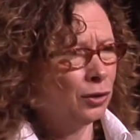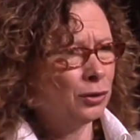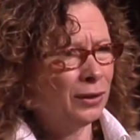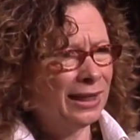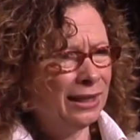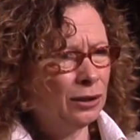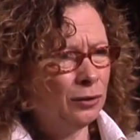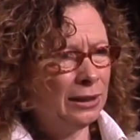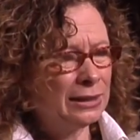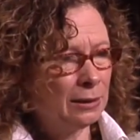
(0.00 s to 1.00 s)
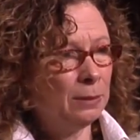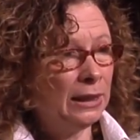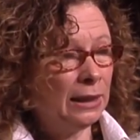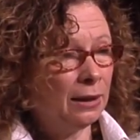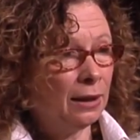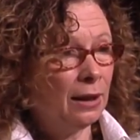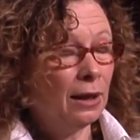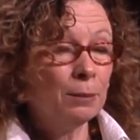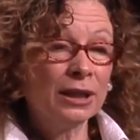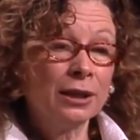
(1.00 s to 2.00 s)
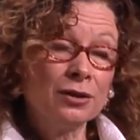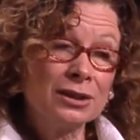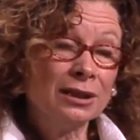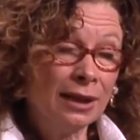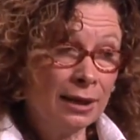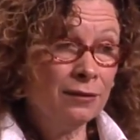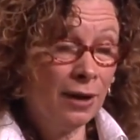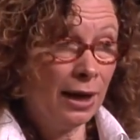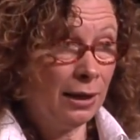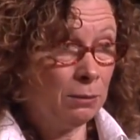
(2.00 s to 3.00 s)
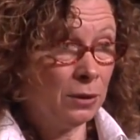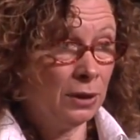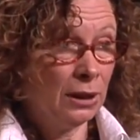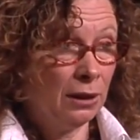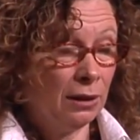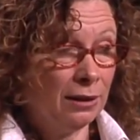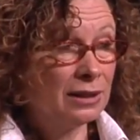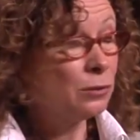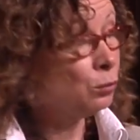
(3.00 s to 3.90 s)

do I think you need to be. But there is a lot of hype that's